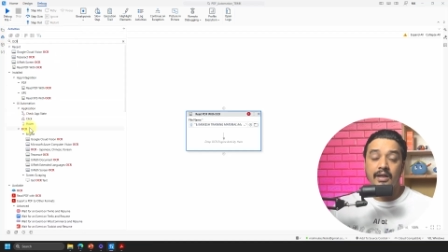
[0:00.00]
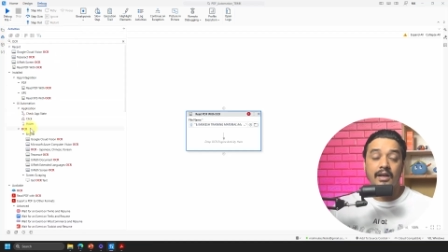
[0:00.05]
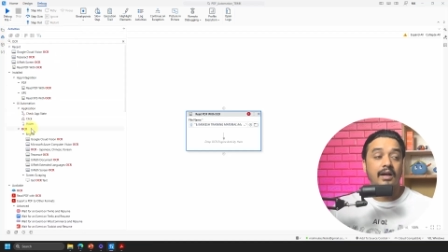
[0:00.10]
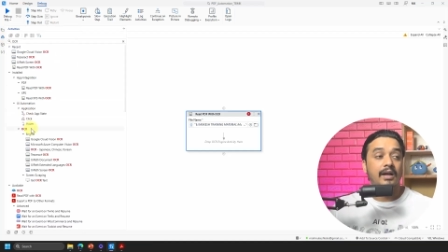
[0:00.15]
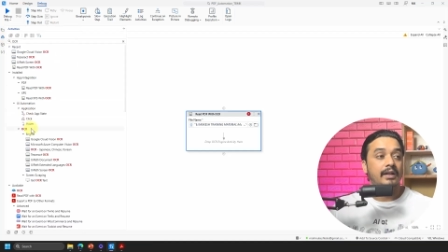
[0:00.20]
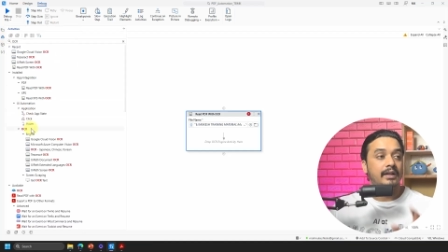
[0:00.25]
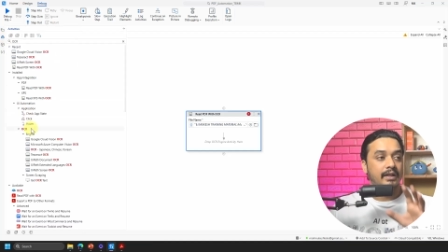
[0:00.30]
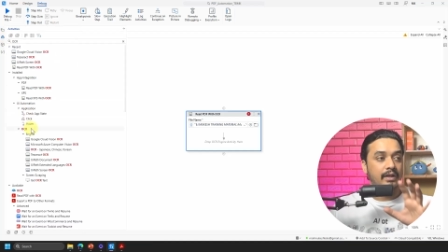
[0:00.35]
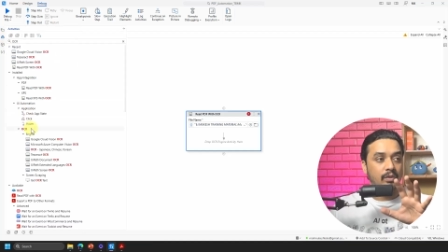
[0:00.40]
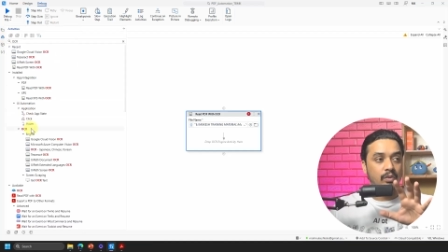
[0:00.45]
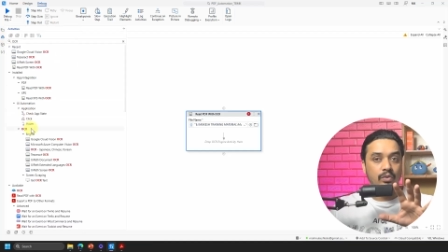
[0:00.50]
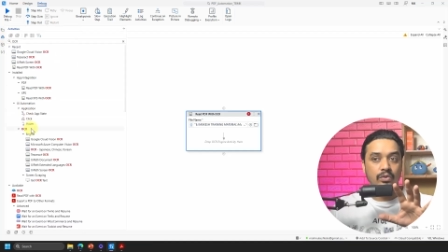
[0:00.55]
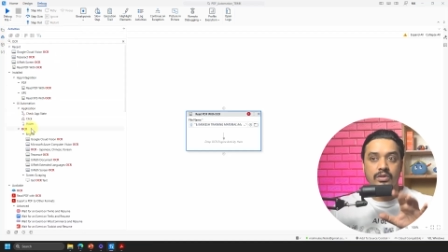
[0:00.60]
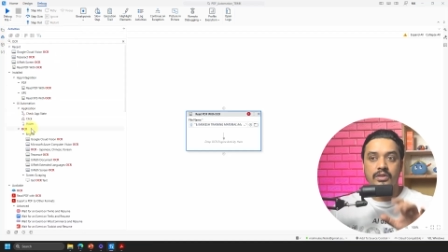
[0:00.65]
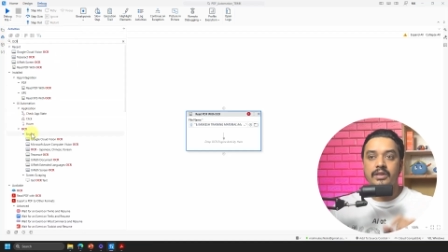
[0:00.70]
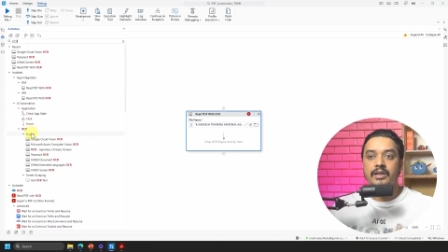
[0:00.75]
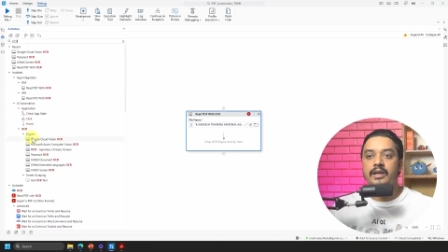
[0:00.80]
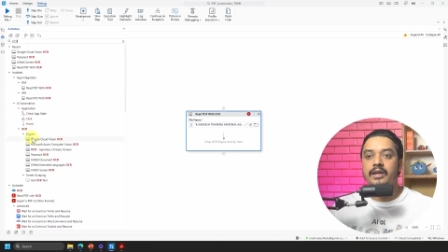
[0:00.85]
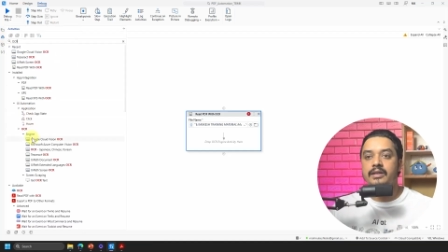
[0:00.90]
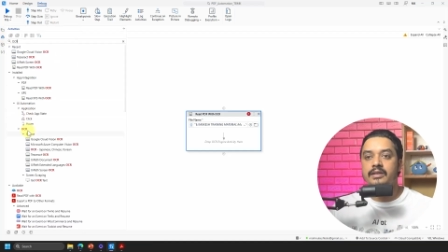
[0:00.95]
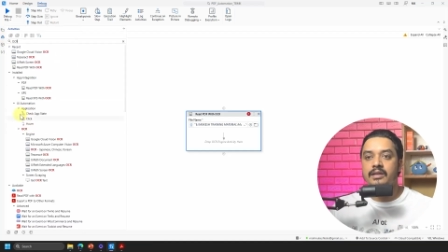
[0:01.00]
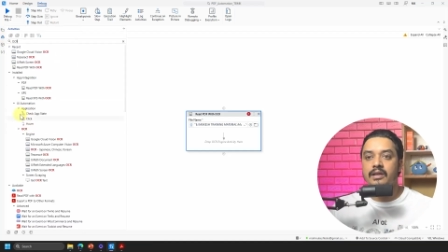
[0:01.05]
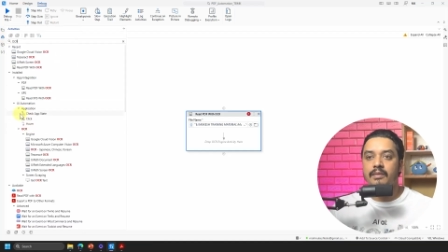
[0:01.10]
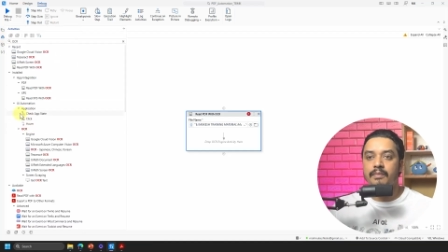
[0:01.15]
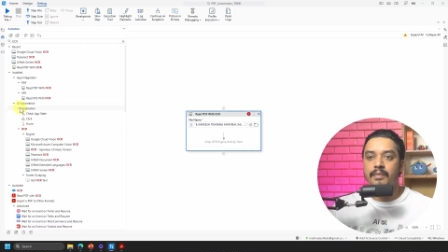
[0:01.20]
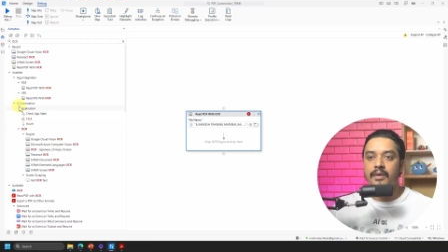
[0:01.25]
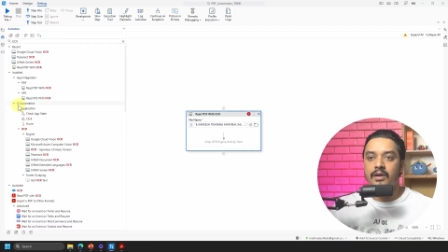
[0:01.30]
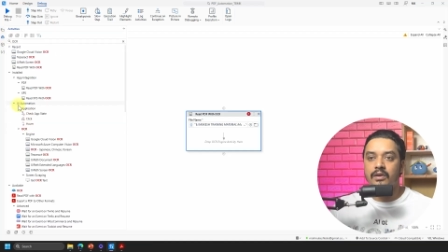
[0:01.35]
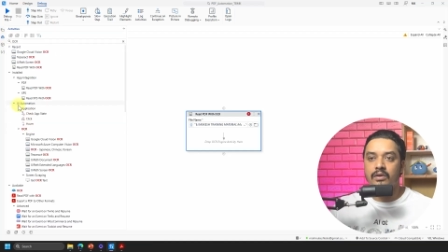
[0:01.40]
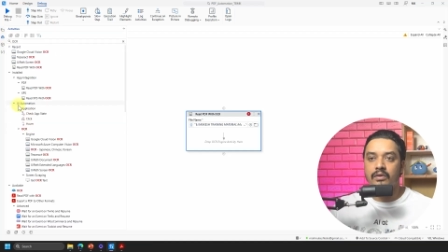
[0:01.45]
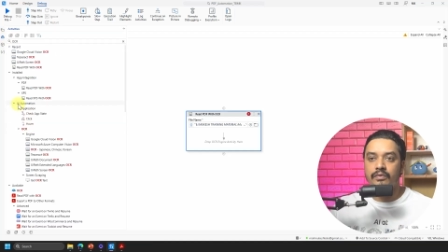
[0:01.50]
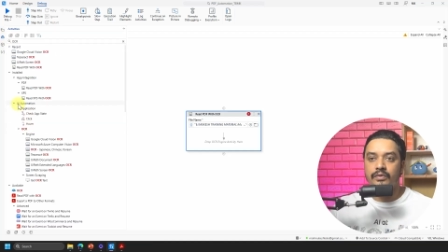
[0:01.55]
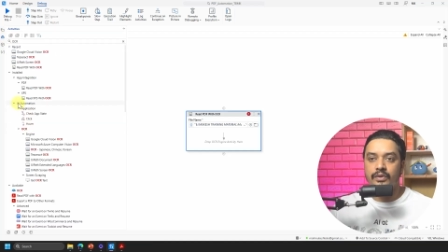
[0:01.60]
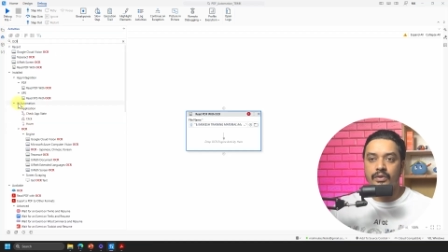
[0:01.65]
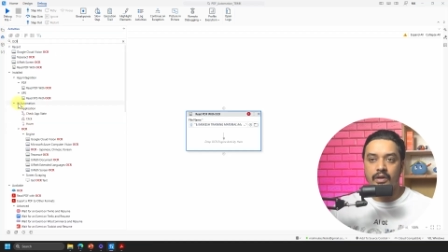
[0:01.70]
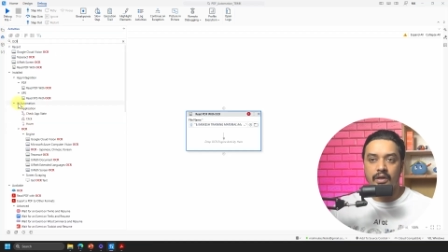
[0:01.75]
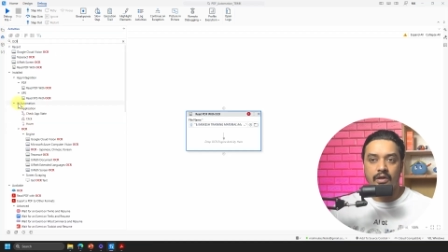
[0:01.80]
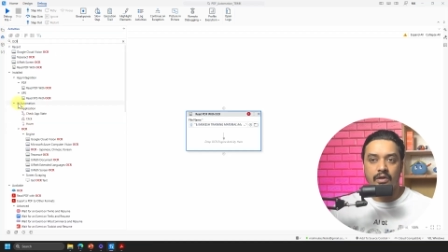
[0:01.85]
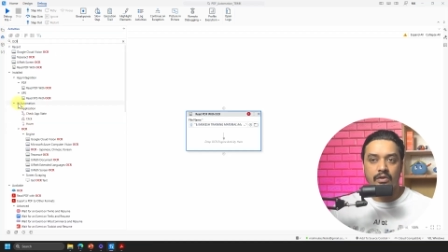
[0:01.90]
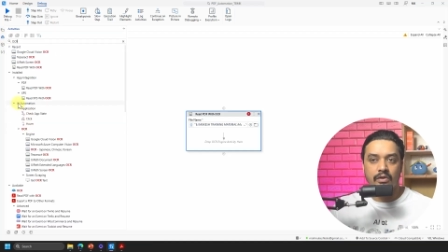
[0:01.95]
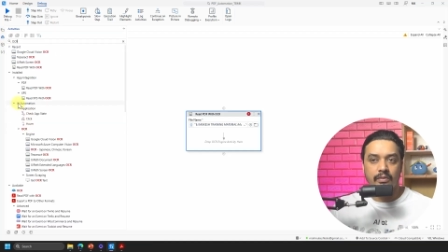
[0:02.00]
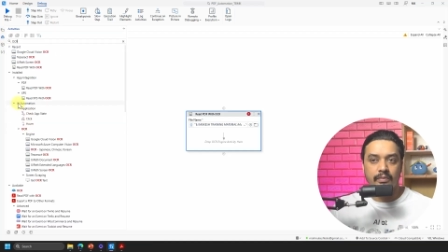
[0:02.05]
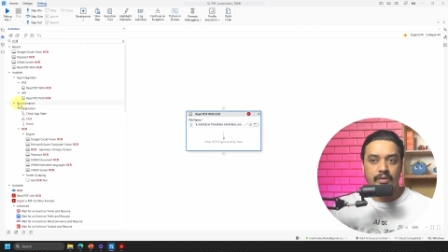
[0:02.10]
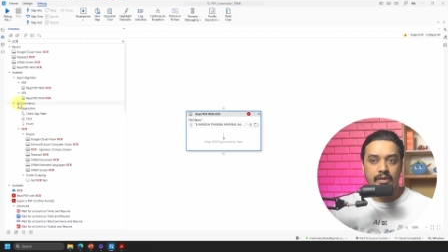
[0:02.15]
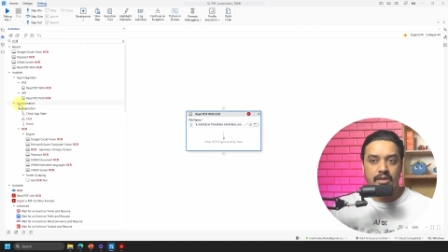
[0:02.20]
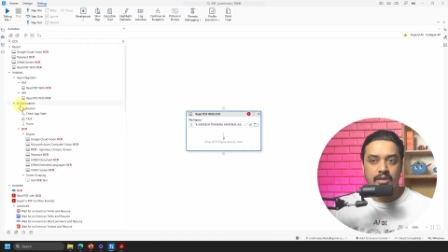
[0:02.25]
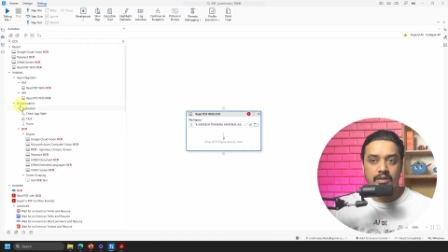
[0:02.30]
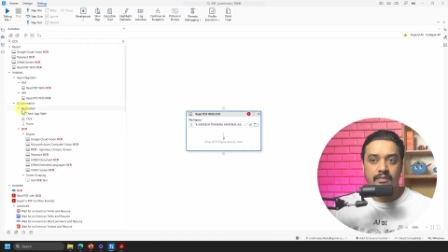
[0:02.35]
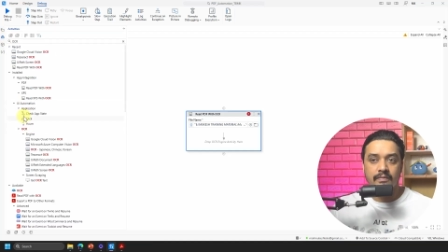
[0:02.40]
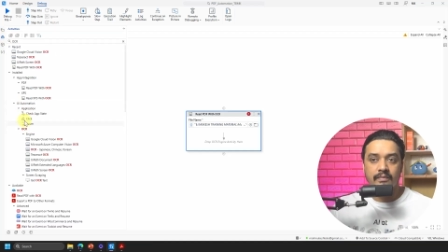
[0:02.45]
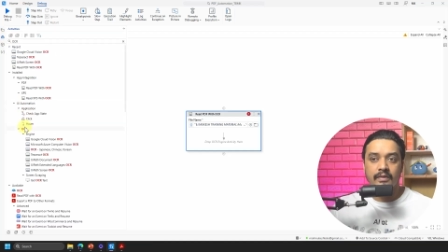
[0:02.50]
the OCRs are part of UI automation